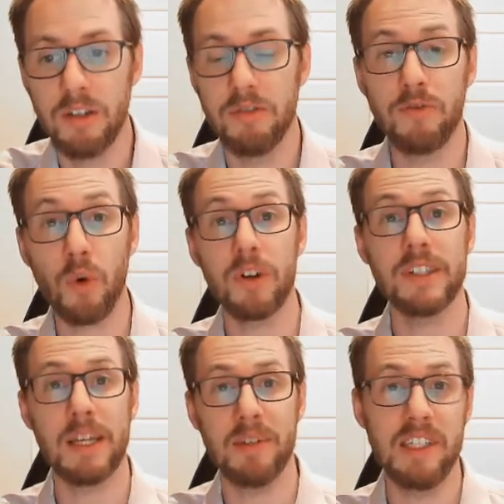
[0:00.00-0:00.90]
for a
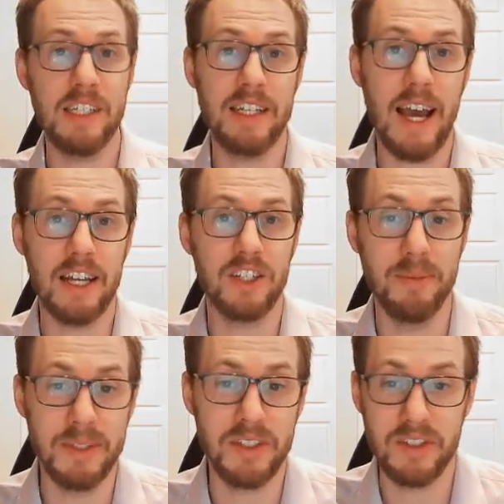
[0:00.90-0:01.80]
semi-detached in
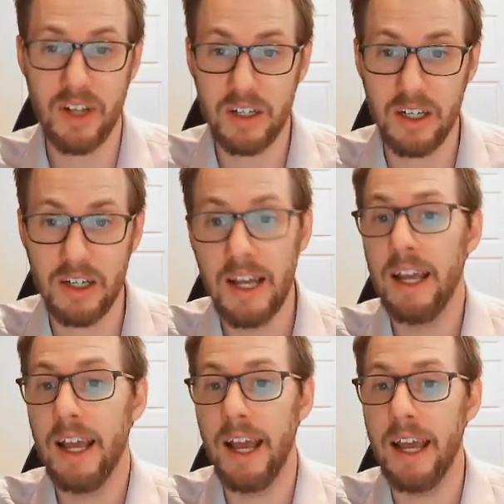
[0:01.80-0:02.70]
Mississauga,
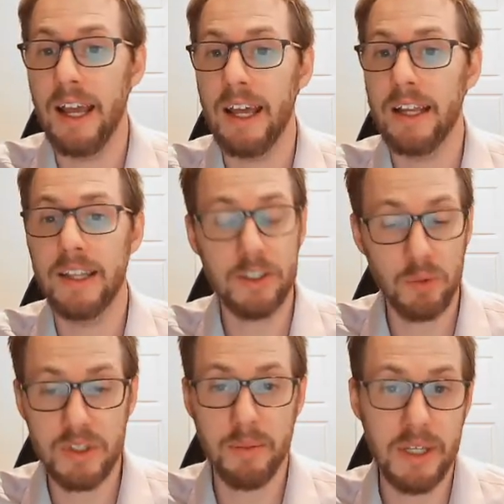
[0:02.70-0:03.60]
and this
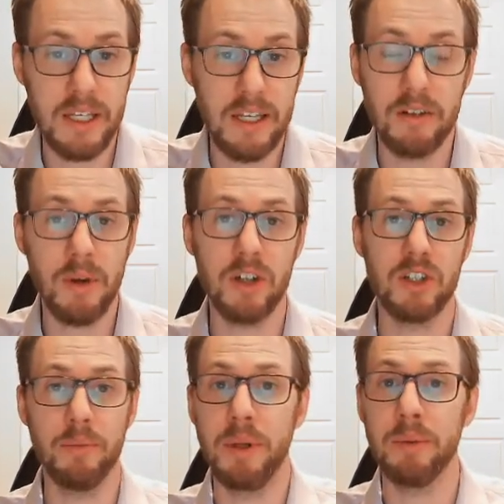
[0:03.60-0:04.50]
was the peak here in March,
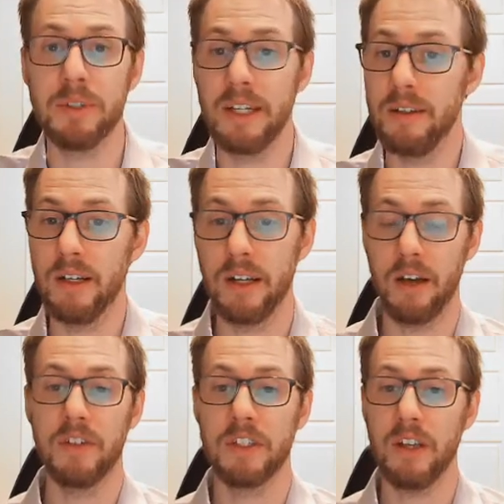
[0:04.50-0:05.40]
and people said enough
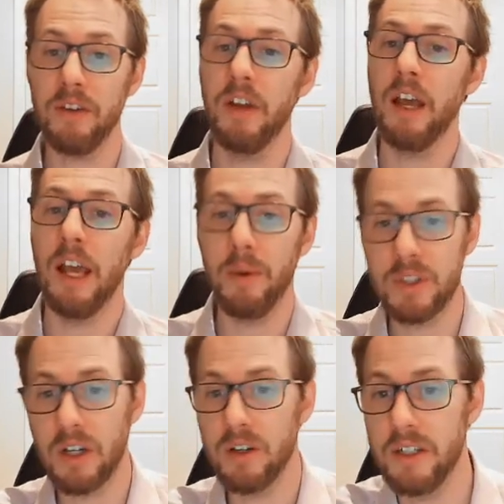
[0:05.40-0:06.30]
is enough, and we
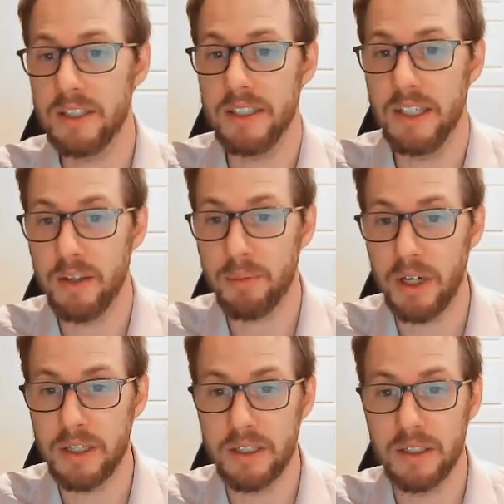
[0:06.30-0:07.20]
started to see the
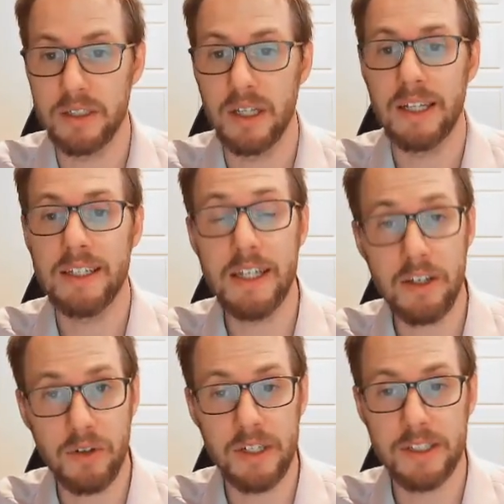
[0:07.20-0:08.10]
prices
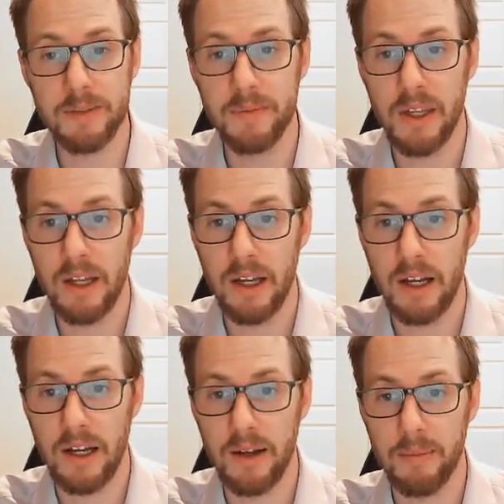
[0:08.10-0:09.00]
decrease
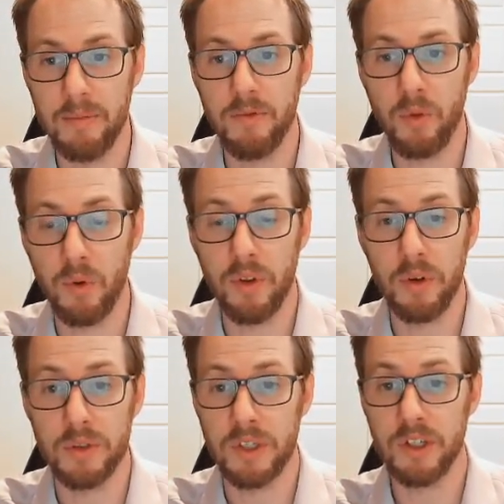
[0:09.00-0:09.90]
for
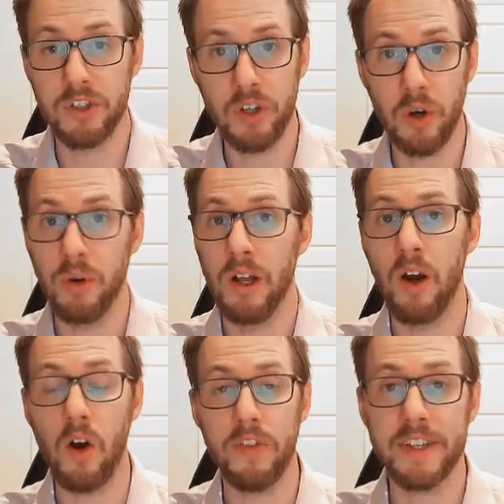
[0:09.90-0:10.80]
those. So
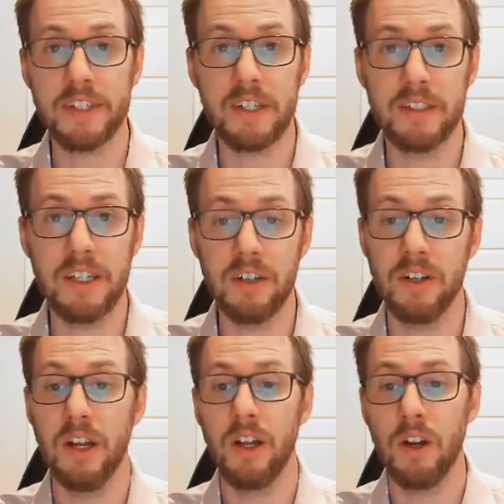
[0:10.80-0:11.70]
all things considered,
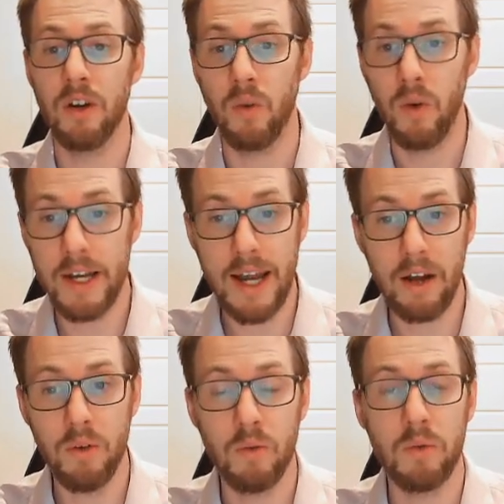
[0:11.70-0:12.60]
right
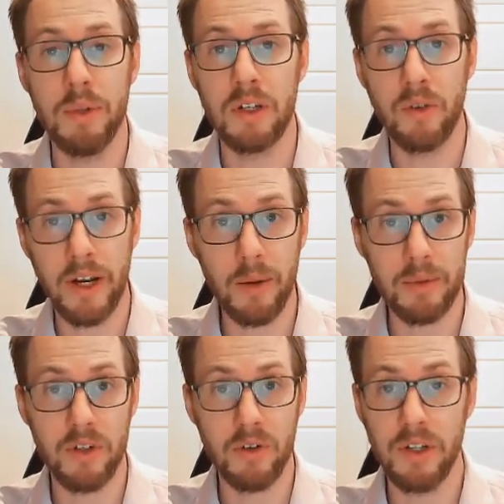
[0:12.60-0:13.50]
now would be a great
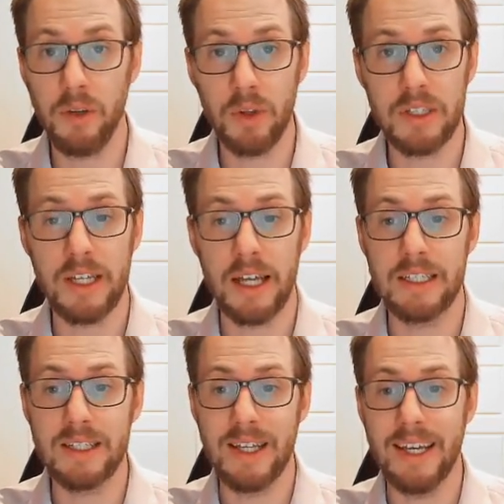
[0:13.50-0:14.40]
opportunity once again
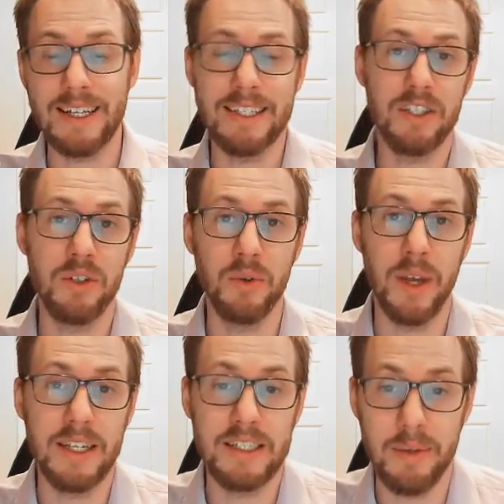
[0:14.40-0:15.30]
to get into a
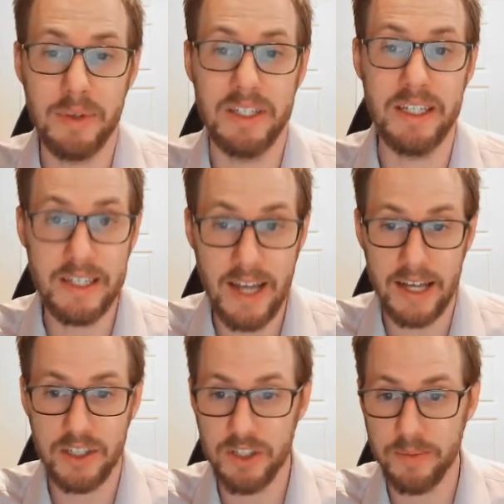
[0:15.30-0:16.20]

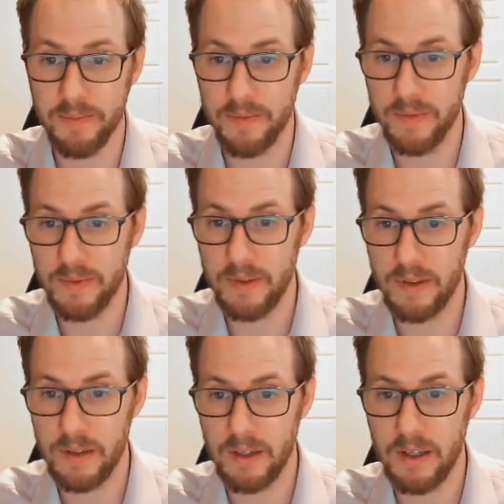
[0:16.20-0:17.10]
semi-detached.
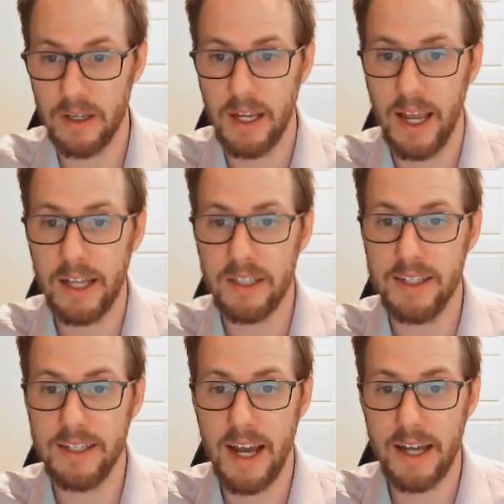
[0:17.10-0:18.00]
And
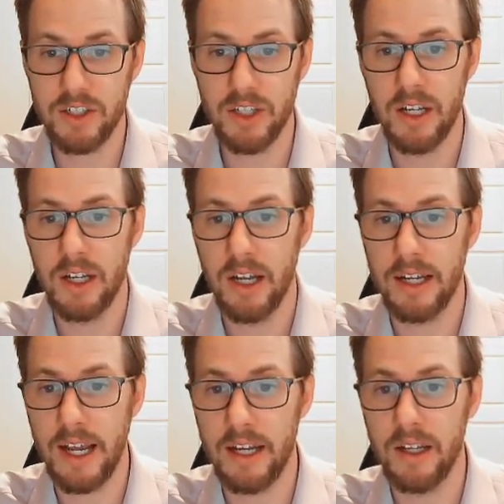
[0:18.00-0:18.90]
detached,
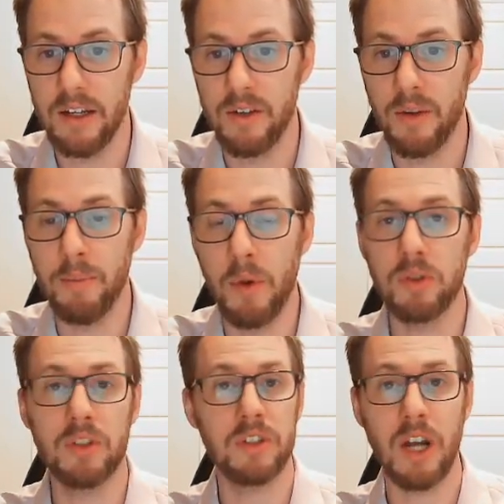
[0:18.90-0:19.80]
again, the most
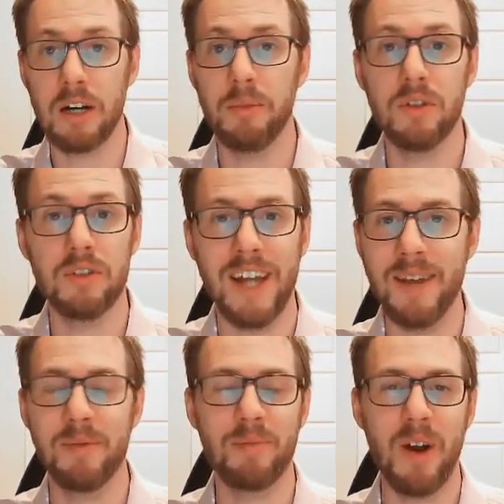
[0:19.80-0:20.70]
desirable type
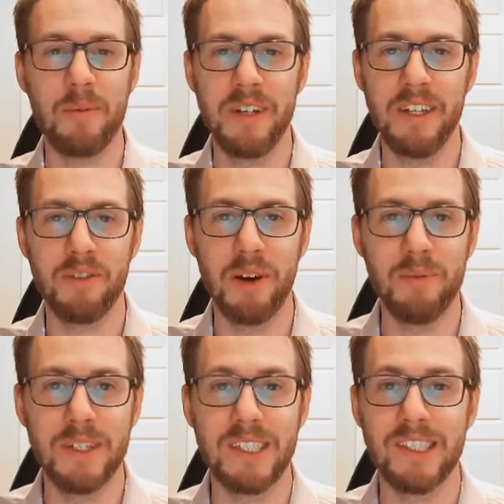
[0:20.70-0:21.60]
of property throughout
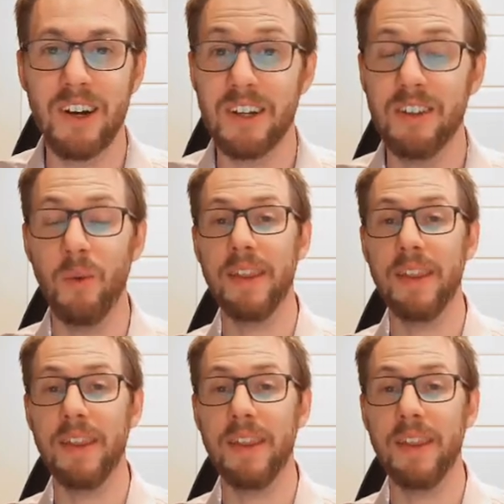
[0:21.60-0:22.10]
Mississauga, the one